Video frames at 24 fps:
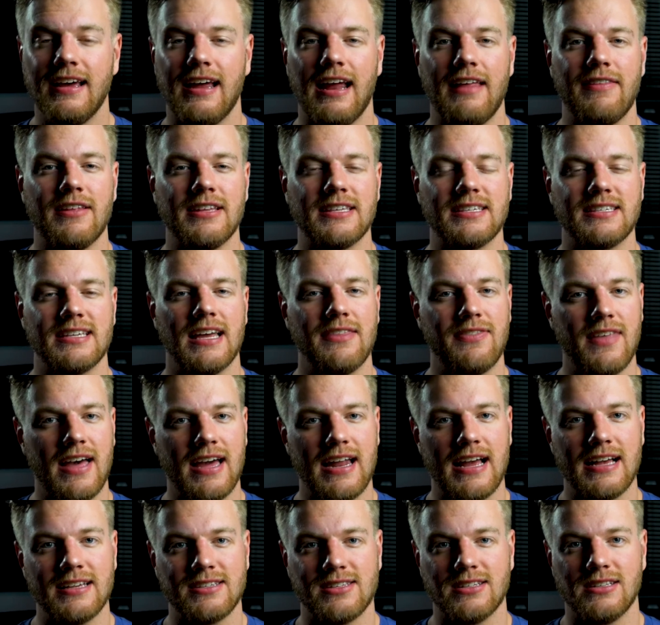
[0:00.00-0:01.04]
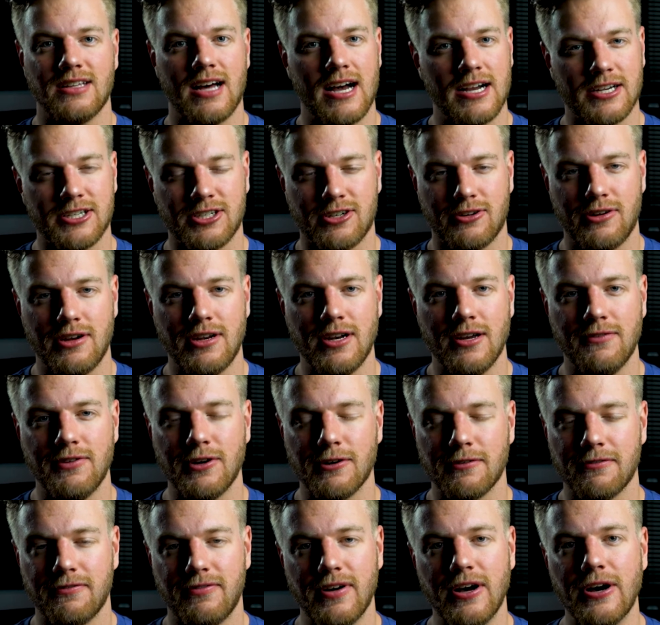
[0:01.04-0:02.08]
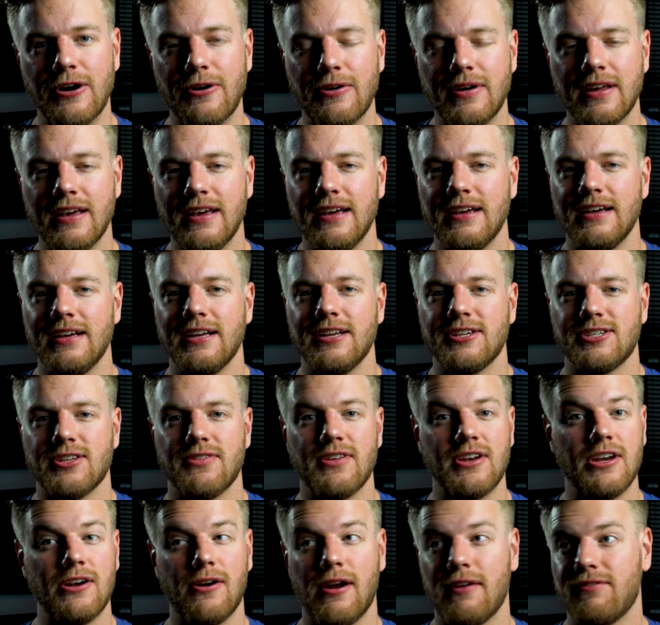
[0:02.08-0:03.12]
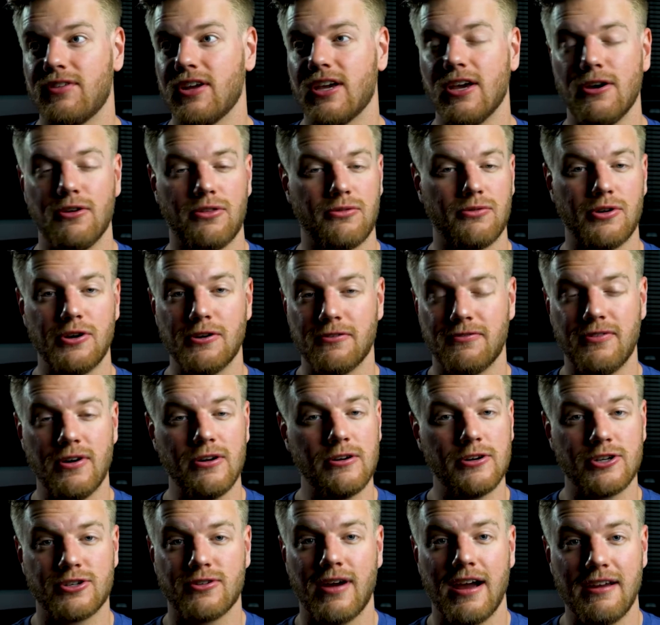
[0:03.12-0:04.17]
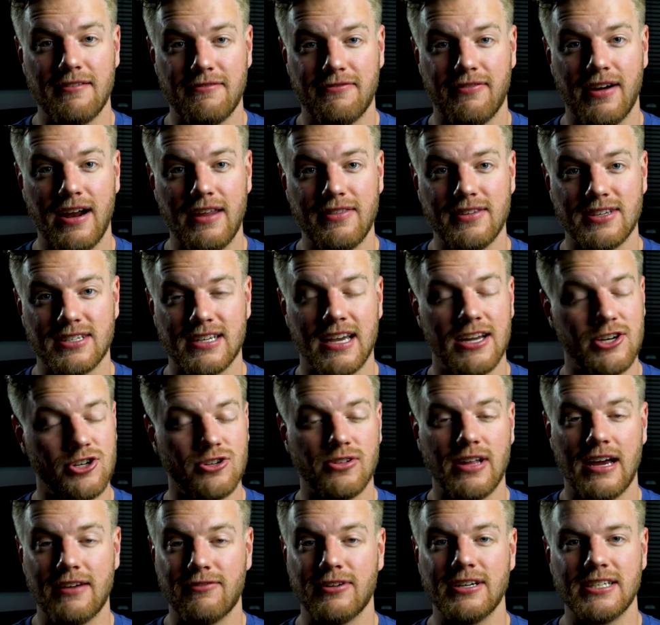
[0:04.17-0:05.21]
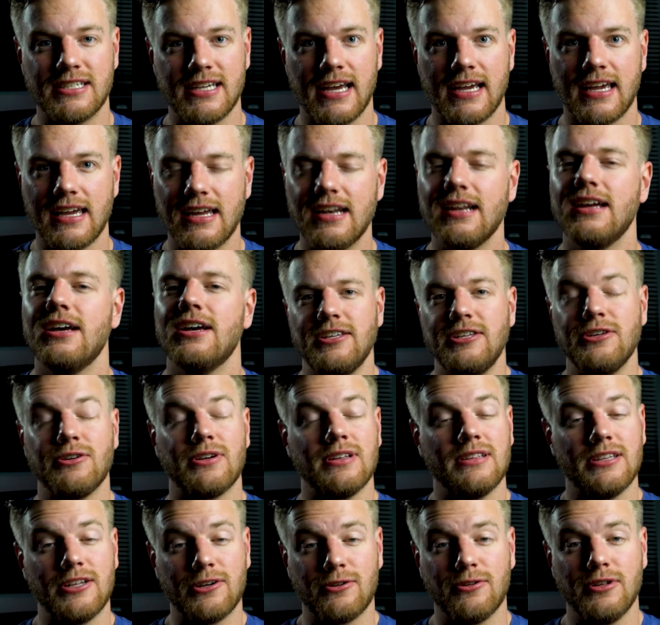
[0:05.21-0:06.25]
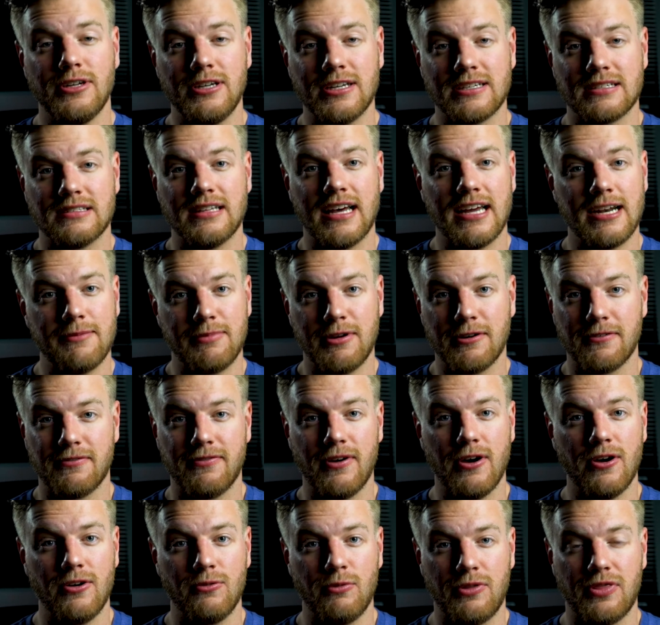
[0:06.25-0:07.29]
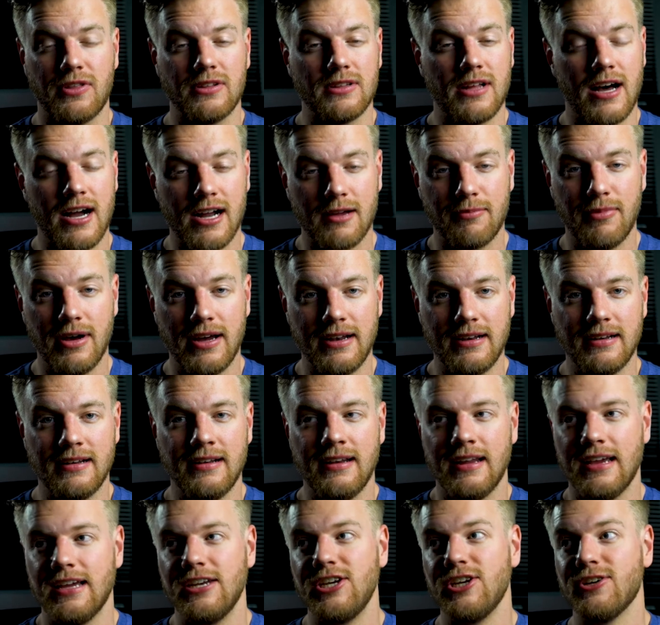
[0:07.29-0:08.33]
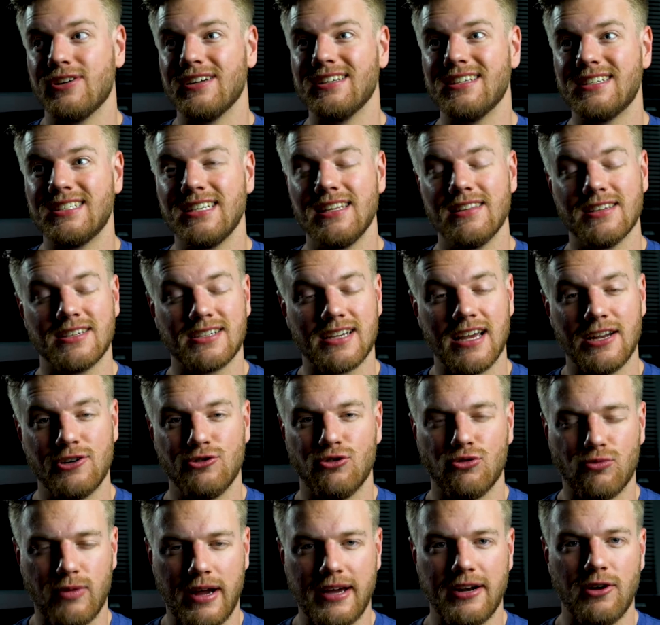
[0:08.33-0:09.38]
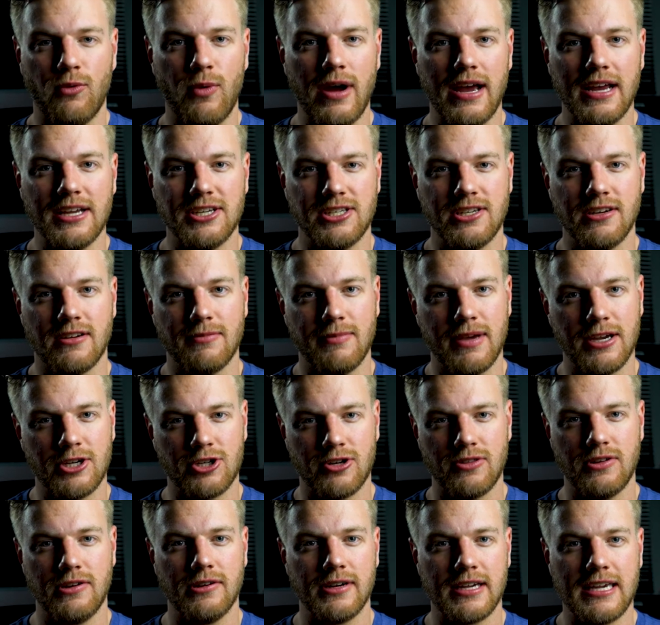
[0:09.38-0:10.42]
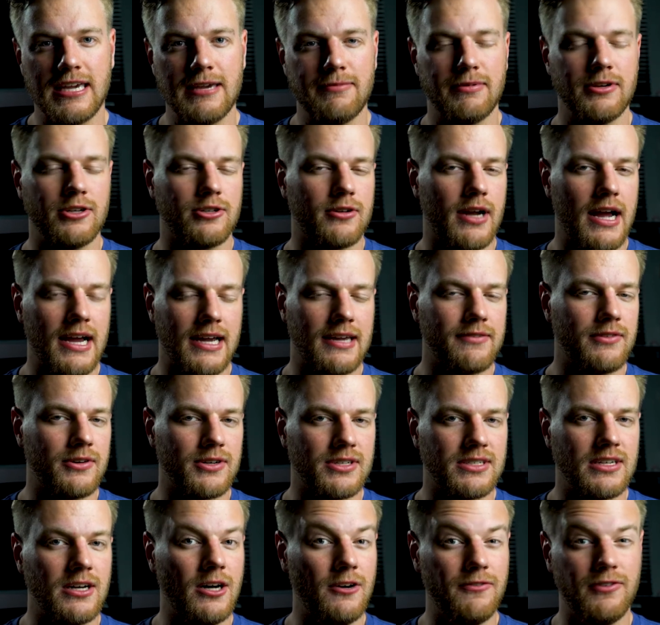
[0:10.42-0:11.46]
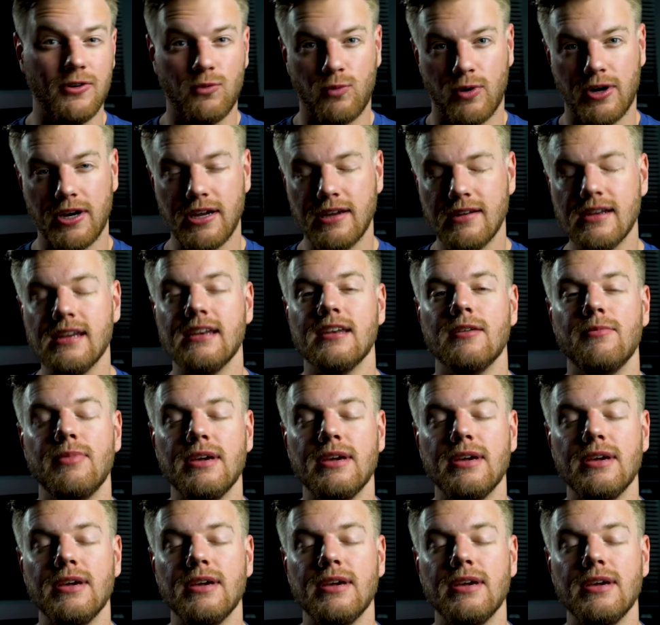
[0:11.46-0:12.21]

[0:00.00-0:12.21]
and then set that as the lock screen of your phone. So then you don't have to go through your phone and try and find the schedule every second. You can literally just light up your phone with the lock button and you can see the schedule right away, so you can make sure that you're keeping track of yourself and where you need to